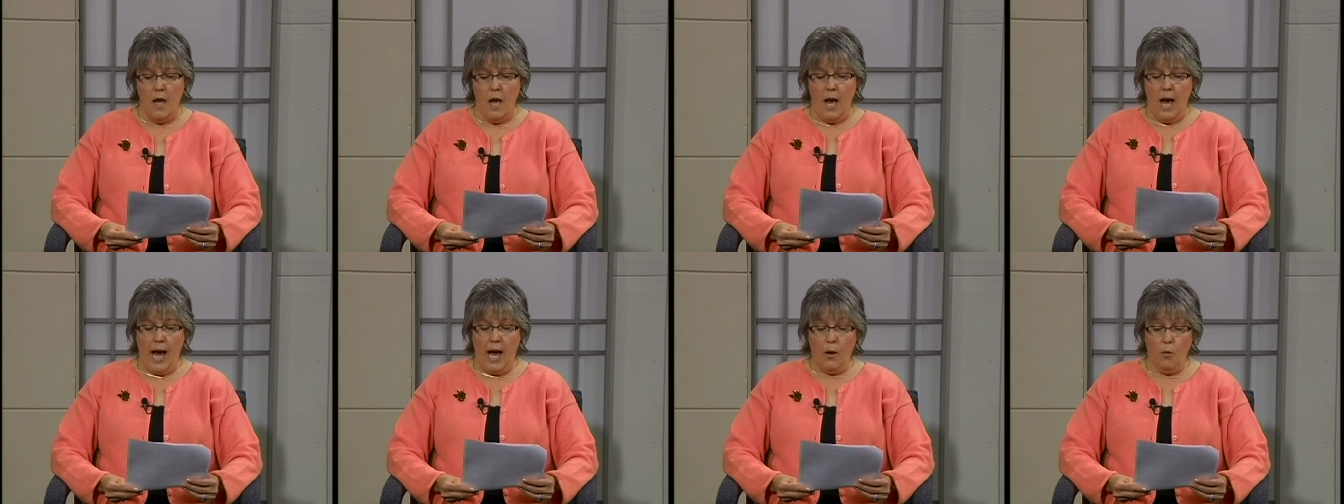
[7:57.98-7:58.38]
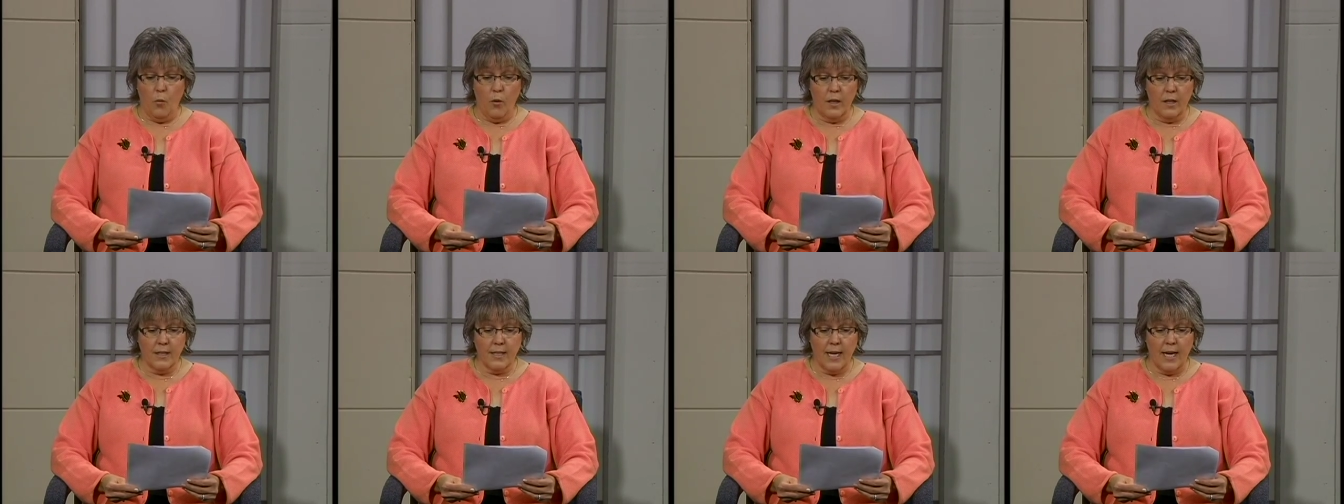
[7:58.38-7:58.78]
I
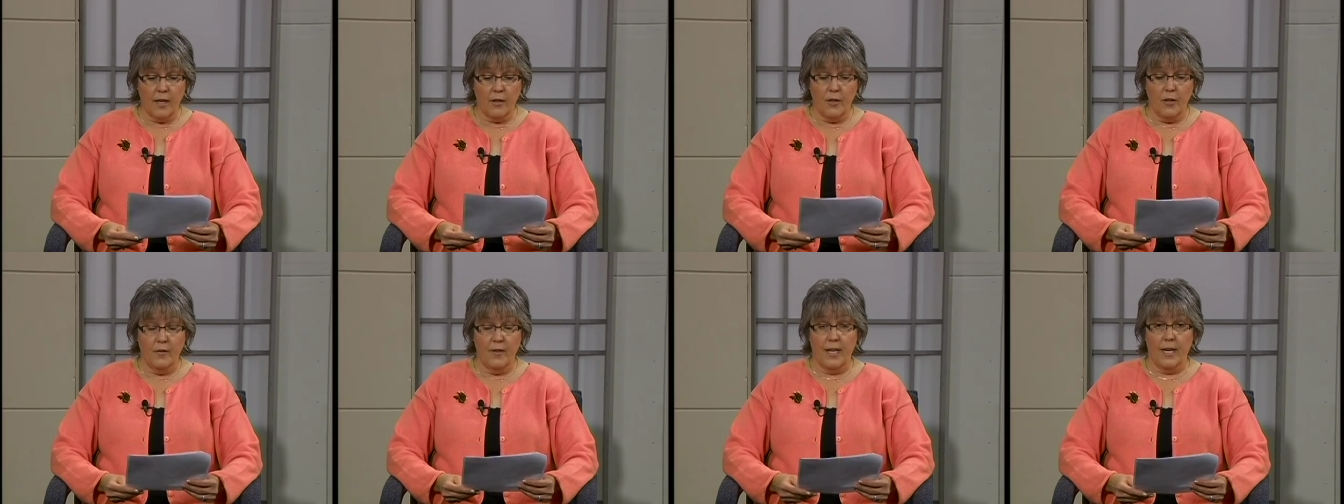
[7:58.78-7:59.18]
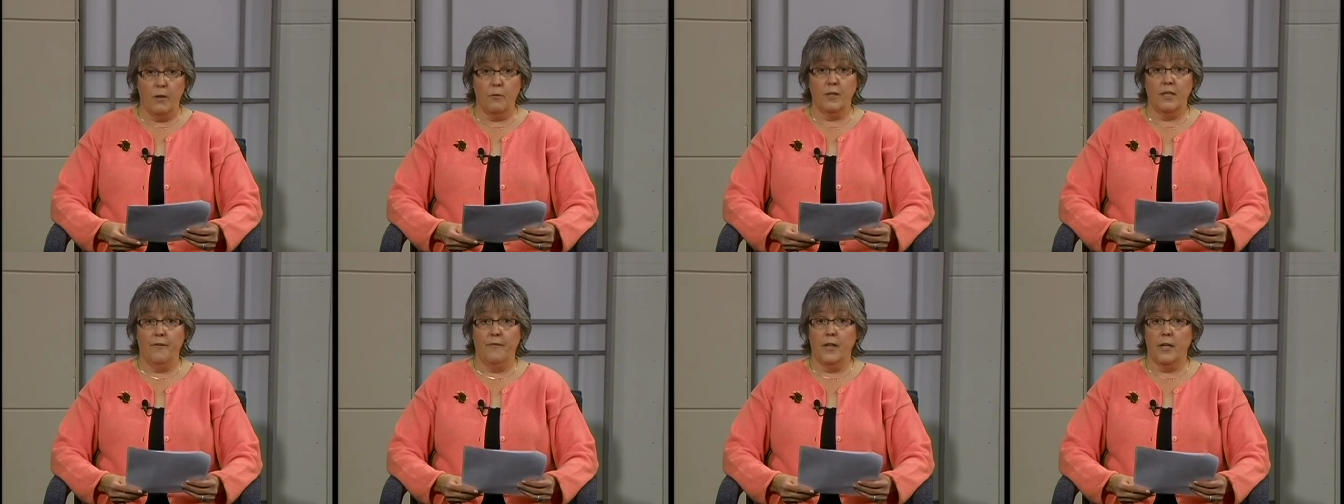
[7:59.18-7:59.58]
will tell you that it
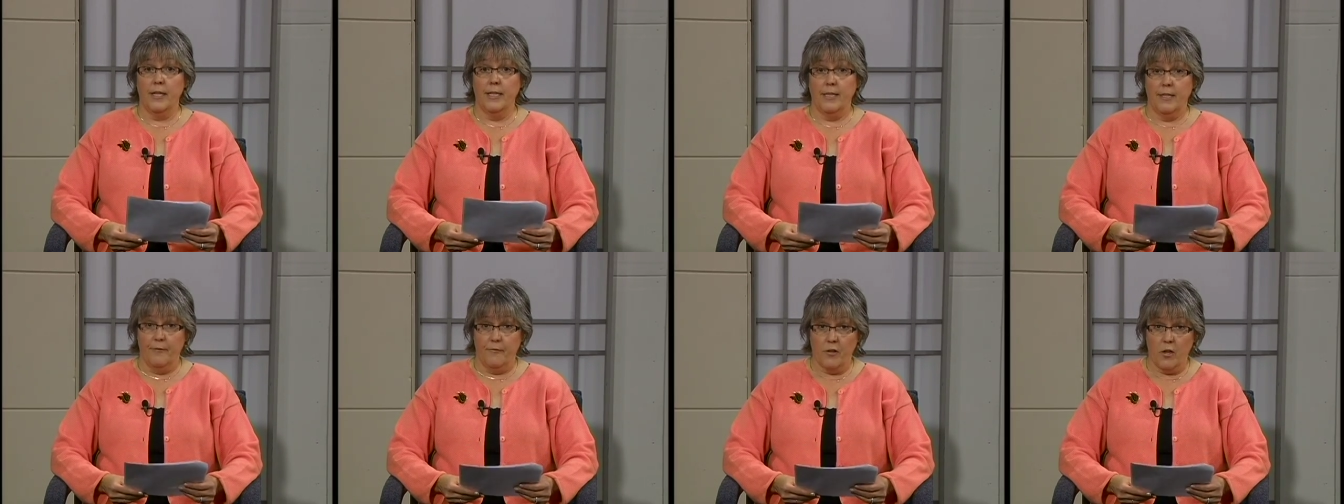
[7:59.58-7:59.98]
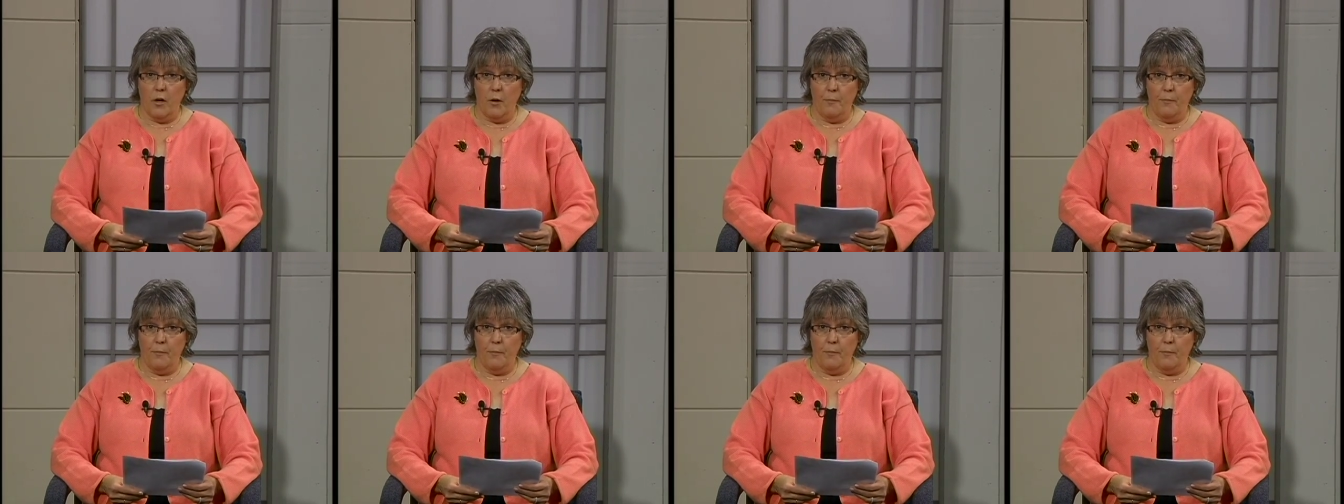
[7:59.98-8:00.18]
was a very difficult